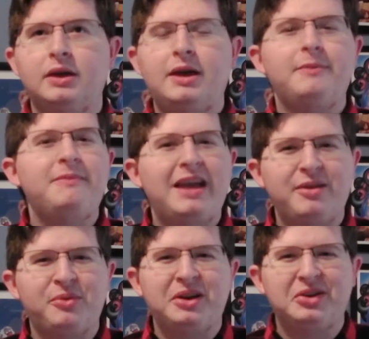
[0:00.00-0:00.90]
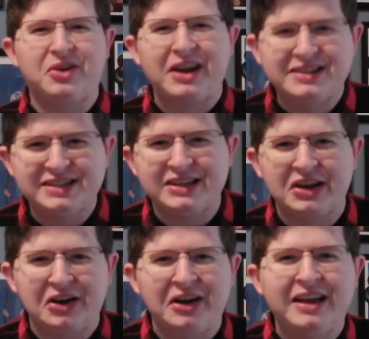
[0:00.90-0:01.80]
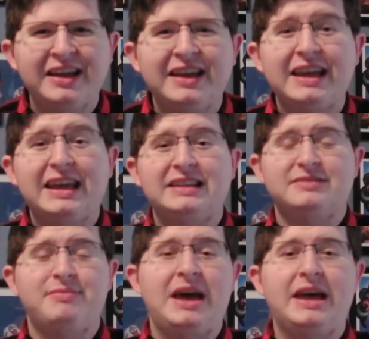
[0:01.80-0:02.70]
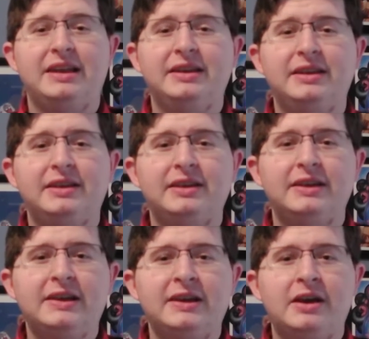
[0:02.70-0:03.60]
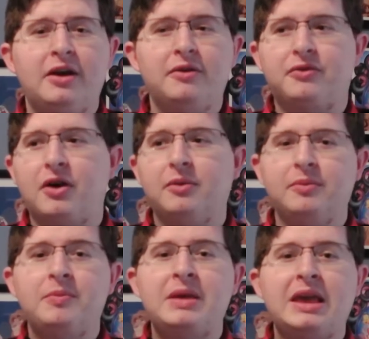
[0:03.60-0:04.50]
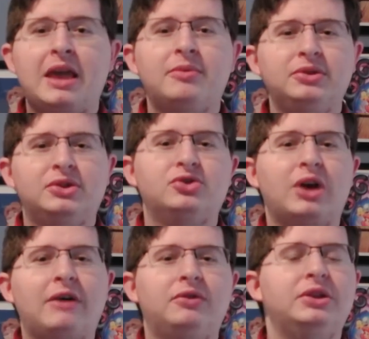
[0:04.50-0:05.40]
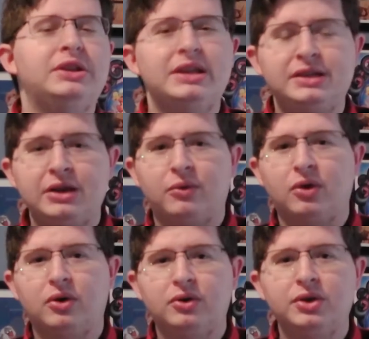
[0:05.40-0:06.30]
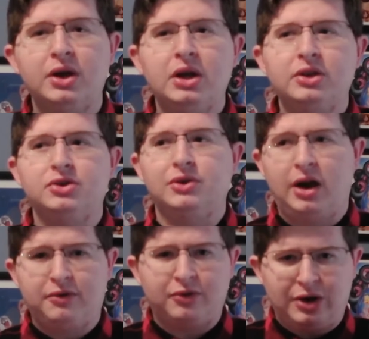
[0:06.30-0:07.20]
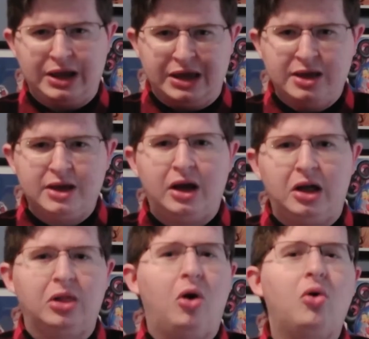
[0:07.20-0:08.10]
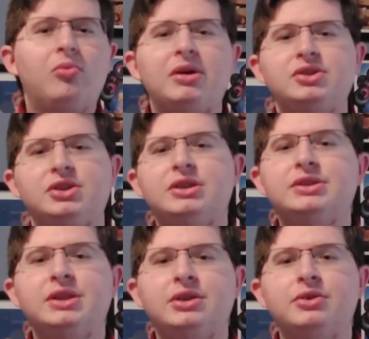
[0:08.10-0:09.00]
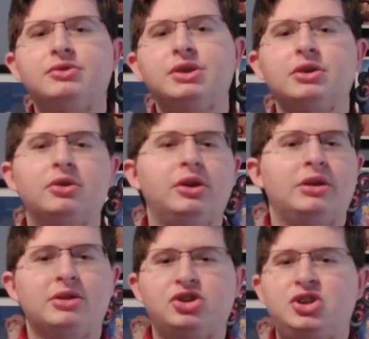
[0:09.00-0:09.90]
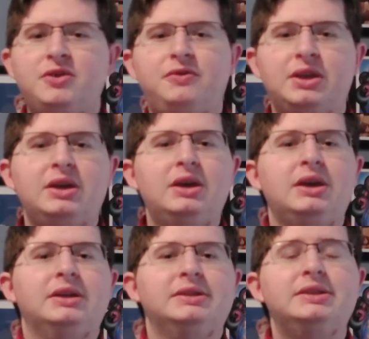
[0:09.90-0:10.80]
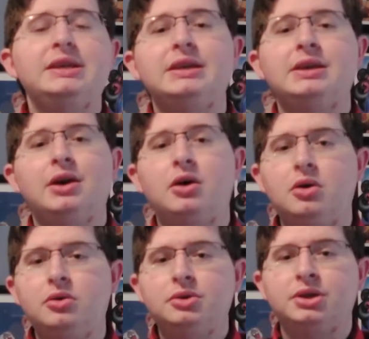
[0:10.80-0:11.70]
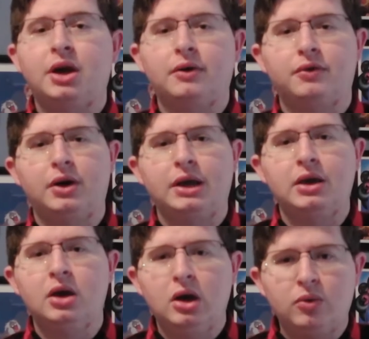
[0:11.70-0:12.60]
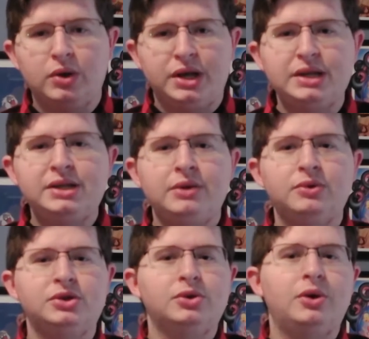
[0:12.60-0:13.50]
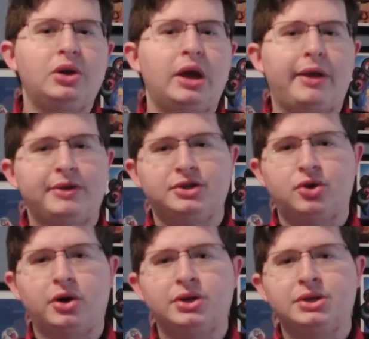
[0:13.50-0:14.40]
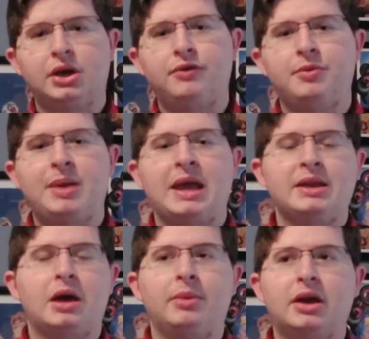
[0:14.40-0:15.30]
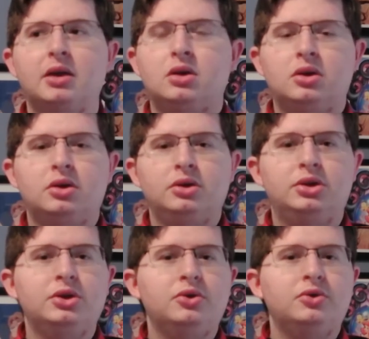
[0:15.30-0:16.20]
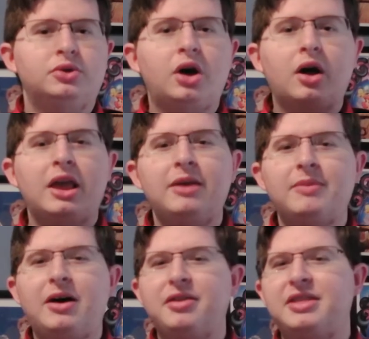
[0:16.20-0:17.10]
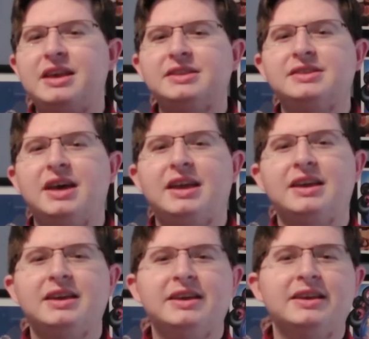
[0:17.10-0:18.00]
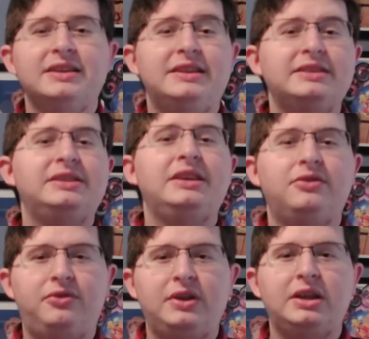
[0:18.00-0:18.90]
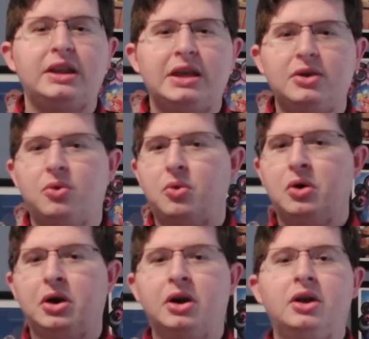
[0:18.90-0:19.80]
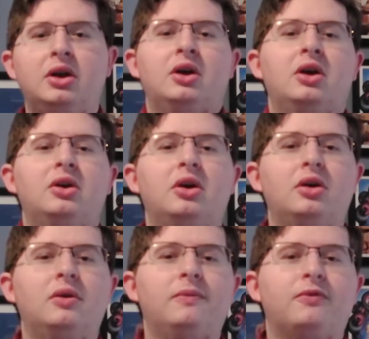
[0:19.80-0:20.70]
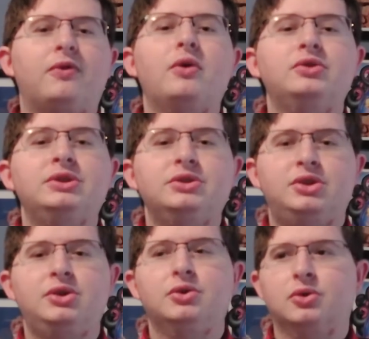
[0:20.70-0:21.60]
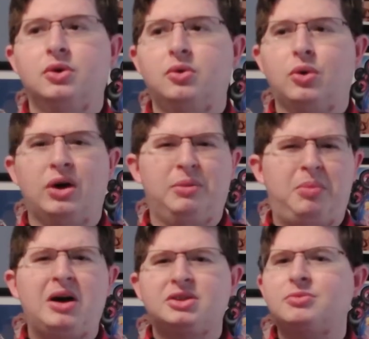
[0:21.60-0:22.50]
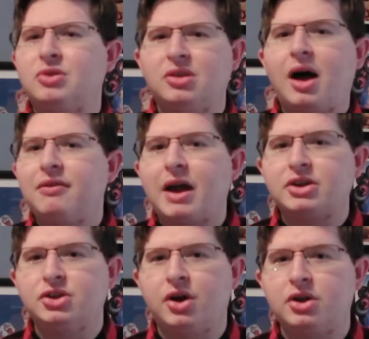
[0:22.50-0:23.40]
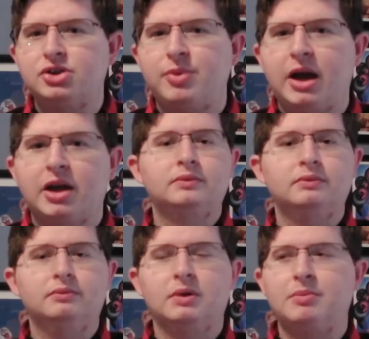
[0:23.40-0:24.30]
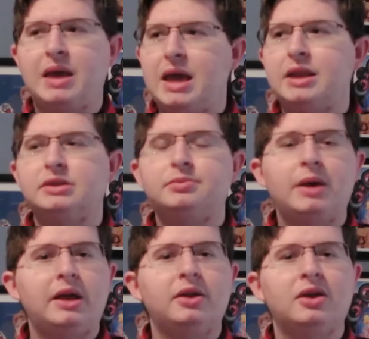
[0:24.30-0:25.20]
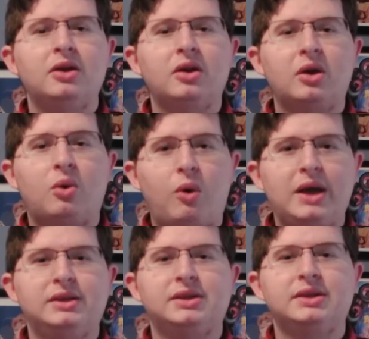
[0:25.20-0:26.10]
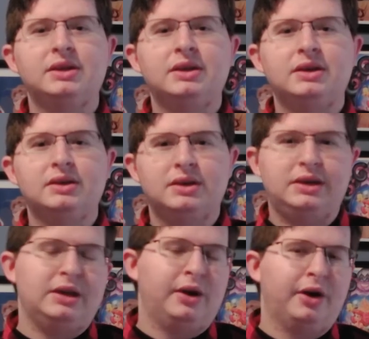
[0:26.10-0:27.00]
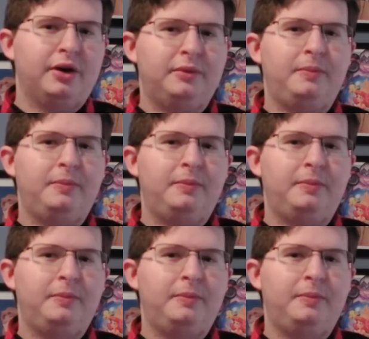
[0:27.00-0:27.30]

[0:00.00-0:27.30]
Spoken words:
And man, what a crazy year it has been. From being able to travel to Disney World, to covering a whole bunch of Disney news, including the shift in CEO, to covering what Disney was doing at the start of the pandemic, to talking about things like Disney Infinity or Frozen 2 or a possible live-action Hunchback. The man, it's been quite a year.